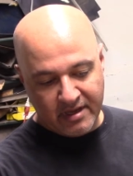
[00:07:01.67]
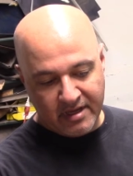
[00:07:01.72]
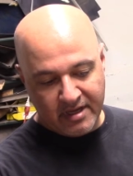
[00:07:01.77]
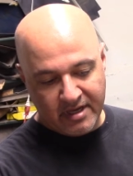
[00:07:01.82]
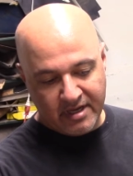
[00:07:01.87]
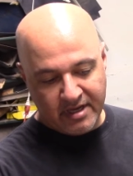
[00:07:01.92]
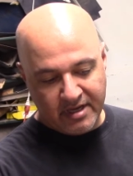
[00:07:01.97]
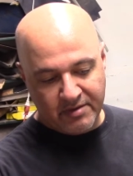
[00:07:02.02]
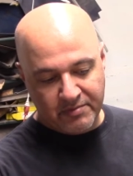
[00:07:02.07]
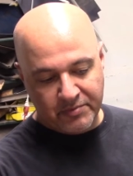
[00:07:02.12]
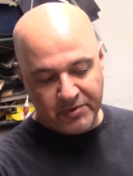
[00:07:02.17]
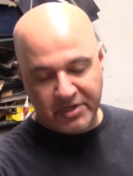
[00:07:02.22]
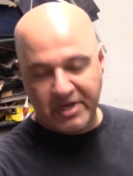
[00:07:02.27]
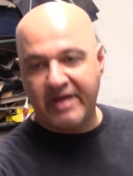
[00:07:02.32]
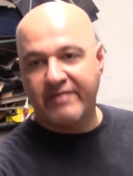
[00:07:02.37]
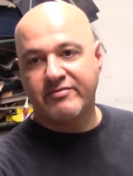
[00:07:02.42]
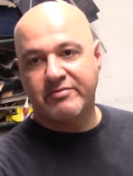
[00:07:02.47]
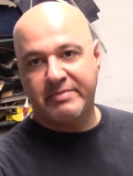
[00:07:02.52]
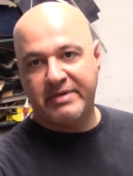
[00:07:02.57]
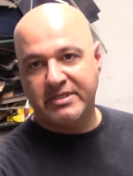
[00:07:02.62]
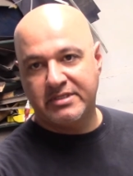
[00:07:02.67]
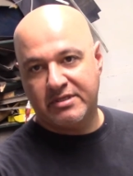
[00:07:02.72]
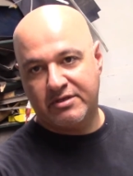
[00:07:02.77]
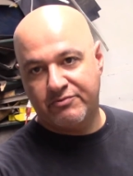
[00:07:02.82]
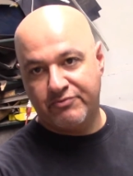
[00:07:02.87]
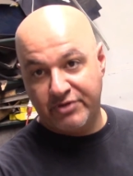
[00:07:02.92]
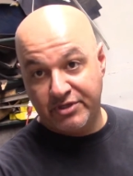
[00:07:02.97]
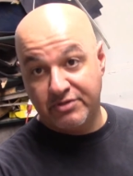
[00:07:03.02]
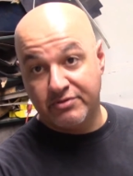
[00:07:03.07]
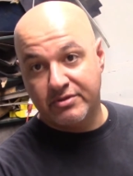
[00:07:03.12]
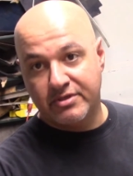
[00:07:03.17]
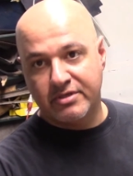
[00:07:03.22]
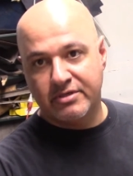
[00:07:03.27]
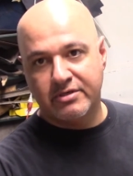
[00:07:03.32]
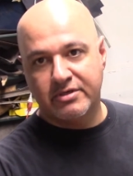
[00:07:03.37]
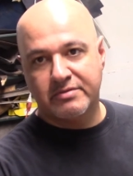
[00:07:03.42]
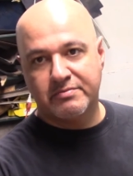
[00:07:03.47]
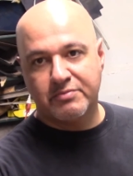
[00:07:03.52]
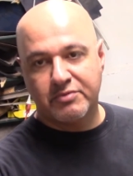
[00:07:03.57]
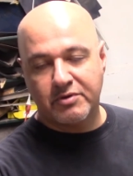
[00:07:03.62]
uh, we're going to have to basically redo the
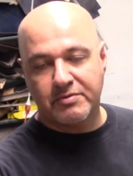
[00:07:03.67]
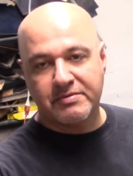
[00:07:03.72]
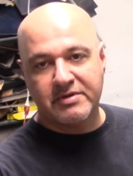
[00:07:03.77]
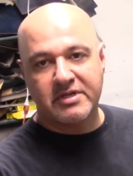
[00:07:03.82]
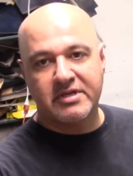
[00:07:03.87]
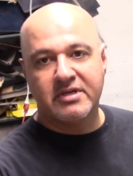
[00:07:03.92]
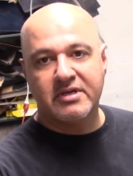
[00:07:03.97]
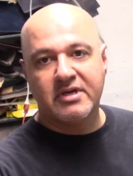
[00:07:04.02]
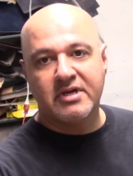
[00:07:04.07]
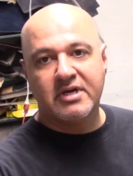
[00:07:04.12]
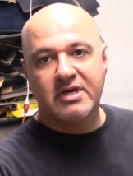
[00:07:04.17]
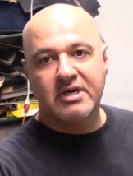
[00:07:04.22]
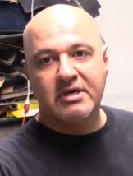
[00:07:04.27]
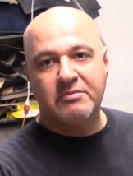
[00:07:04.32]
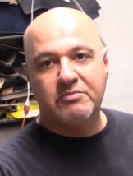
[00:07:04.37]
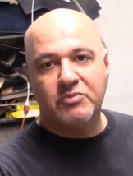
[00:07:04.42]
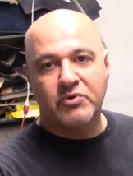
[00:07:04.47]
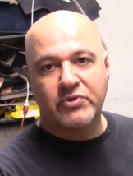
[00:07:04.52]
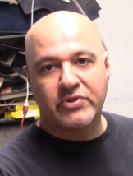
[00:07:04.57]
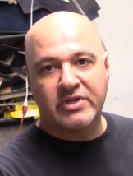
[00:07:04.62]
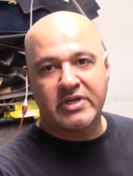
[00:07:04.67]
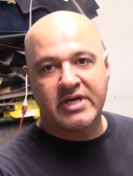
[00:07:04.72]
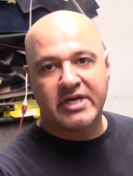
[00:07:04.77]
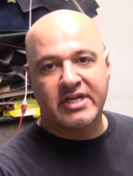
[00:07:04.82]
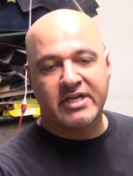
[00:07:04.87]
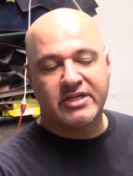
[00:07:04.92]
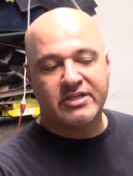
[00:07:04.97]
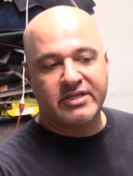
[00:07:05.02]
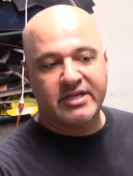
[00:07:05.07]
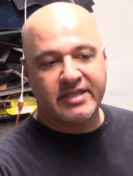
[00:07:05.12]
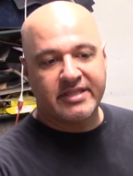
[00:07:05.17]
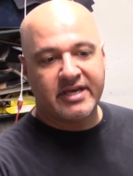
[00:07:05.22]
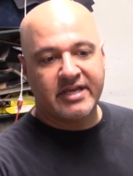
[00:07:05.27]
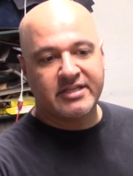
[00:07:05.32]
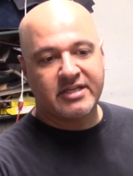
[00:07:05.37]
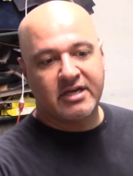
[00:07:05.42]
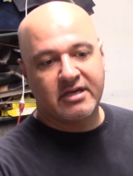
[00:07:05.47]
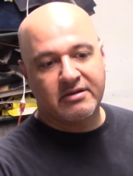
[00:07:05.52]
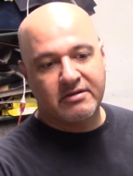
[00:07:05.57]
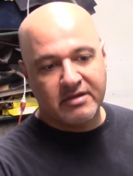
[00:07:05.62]
hood probably more than likely to get
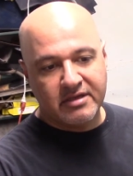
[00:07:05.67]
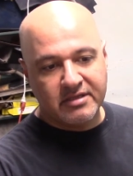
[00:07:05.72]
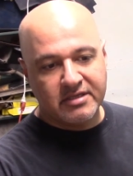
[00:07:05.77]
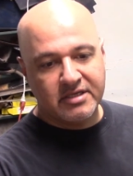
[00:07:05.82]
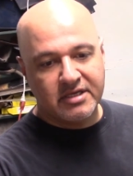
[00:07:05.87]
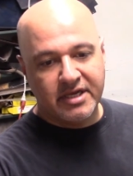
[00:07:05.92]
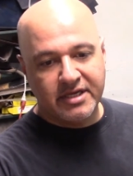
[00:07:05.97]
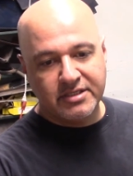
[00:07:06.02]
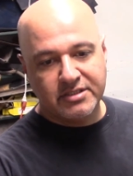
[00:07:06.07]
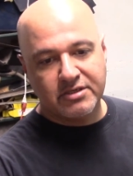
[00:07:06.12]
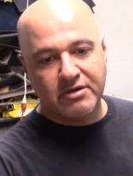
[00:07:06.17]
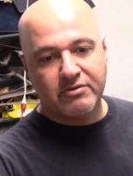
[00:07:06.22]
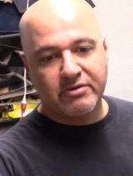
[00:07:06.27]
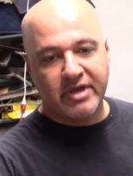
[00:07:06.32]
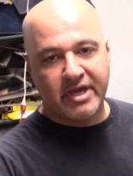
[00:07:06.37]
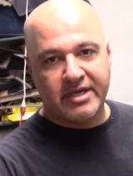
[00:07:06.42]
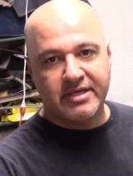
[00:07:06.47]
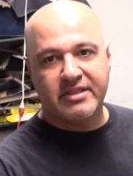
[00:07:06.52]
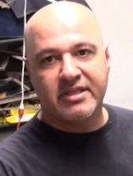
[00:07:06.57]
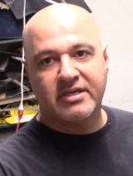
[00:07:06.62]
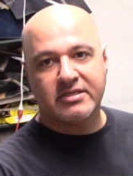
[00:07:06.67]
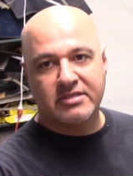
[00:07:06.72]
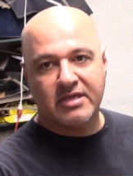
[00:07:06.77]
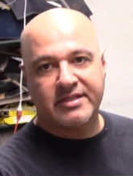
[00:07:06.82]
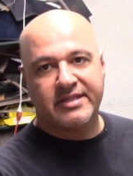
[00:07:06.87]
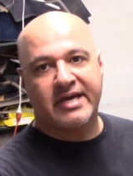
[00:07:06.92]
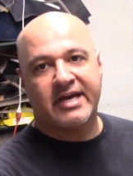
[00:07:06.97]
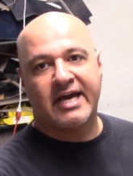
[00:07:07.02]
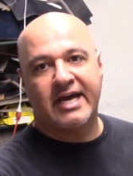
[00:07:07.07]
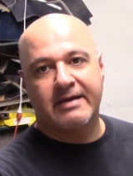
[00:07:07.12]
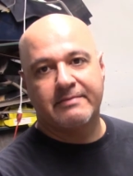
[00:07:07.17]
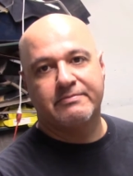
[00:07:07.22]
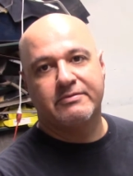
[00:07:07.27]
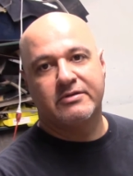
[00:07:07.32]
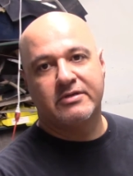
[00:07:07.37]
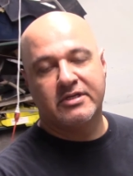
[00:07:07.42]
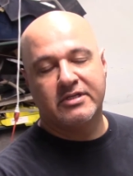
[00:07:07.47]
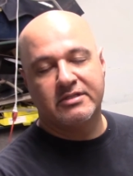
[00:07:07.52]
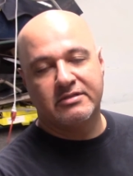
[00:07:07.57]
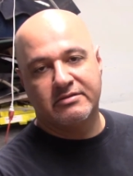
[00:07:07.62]
that done. It's okay, things like that
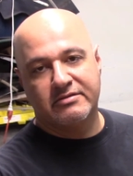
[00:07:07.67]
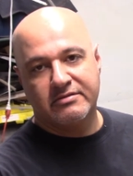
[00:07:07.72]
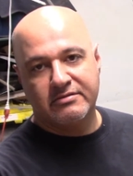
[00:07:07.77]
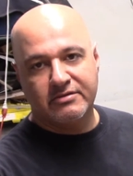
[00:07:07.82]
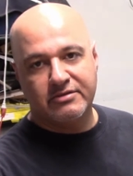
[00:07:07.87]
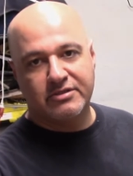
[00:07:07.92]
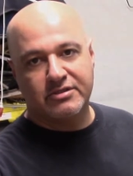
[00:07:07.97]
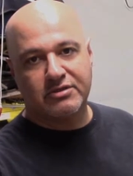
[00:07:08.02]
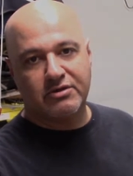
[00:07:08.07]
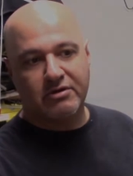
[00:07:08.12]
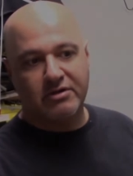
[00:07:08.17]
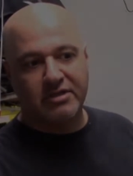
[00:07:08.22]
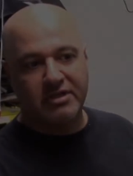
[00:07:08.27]
happen and you just got to